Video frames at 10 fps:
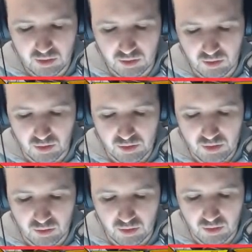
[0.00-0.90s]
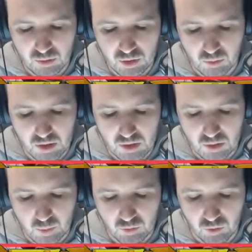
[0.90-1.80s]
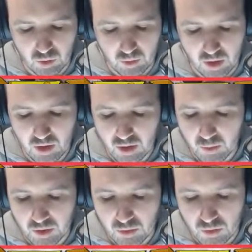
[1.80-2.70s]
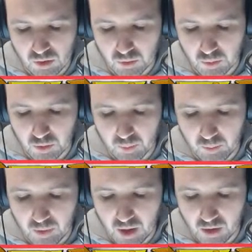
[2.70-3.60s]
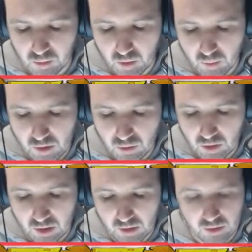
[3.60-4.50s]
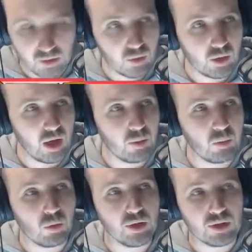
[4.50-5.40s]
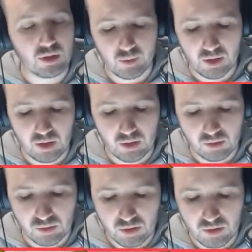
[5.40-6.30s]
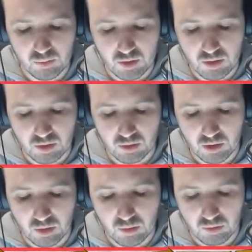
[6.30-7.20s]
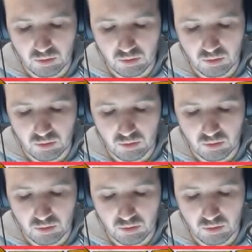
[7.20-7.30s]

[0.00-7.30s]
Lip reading: colors, so I'm going to do some of these up in rubber, and then I might do some of them up in metal. What were you thinking of doing cable wise on the big gear guts miniature? Like how?